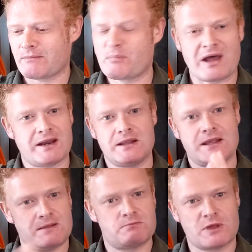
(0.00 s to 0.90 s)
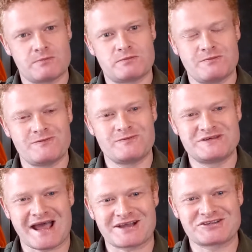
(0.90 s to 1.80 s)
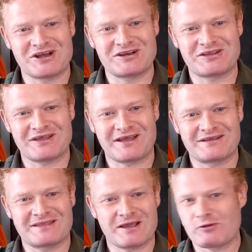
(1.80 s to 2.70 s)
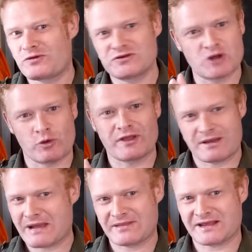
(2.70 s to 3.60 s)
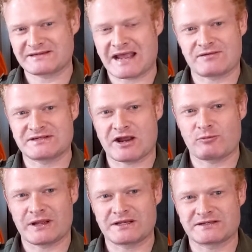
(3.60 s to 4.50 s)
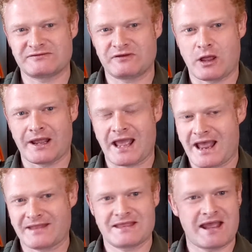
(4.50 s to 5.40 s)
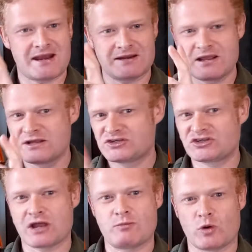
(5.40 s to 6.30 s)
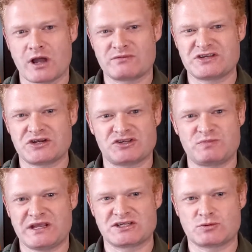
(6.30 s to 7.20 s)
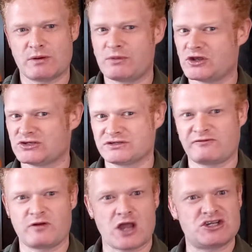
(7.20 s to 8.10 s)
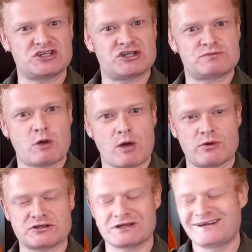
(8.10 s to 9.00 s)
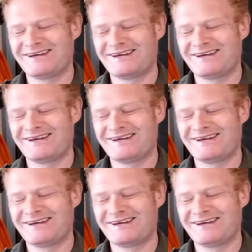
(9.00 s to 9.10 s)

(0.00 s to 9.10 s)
But in the, the Zack Snyder thing, they go through this whole thing about that's how this airplane doesn't fly. And then Cyborg comes in and speaks to it because flight is its purpose.